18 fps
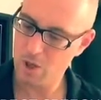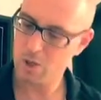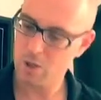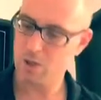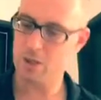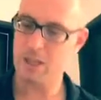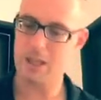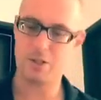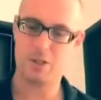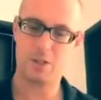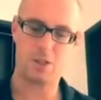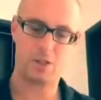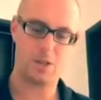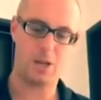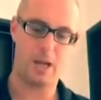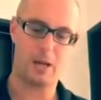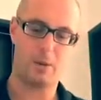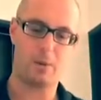So let's just
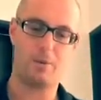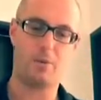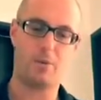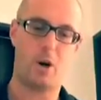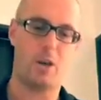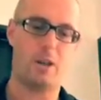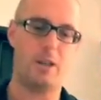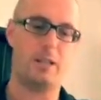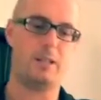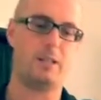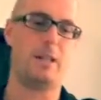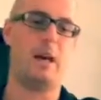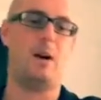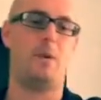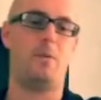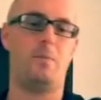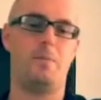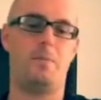check we've got this
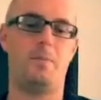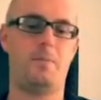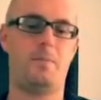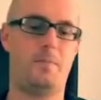now.